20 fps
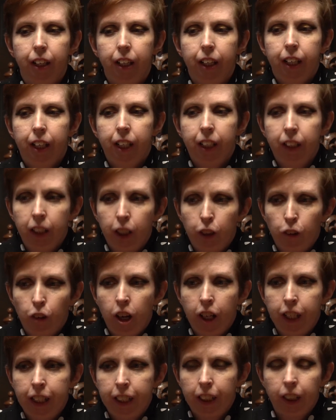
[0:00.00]
In the
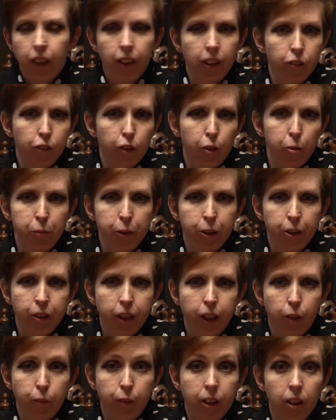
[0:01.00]
chronic illness
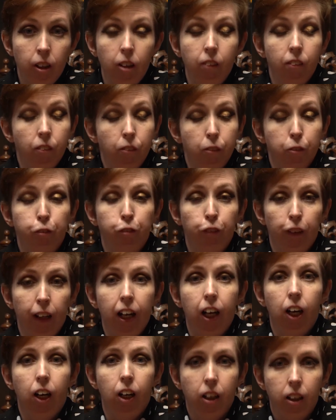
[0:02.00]
community, we call this a
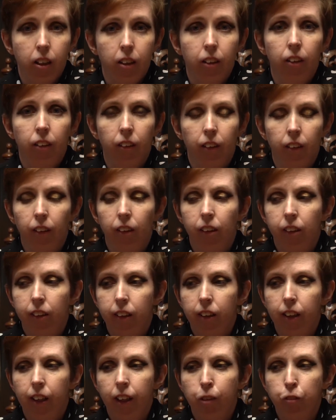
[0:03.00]
flare,
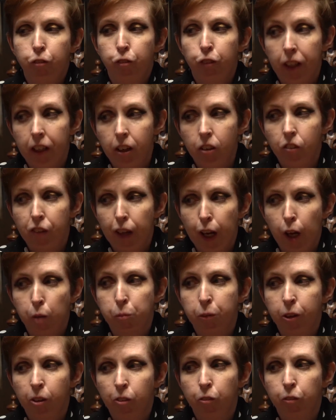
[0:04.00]
and flares
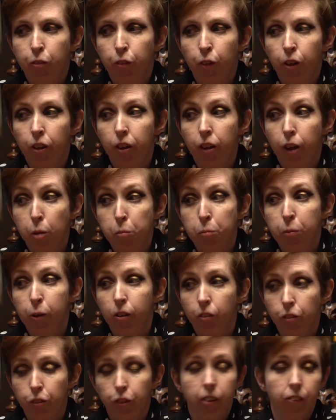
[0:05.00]
happen for a number
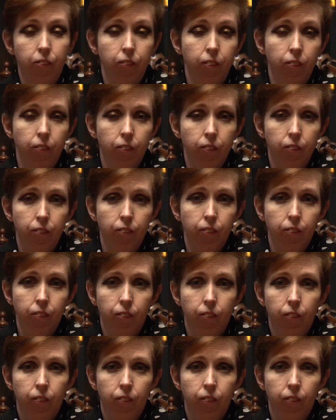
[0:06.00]
of reasons.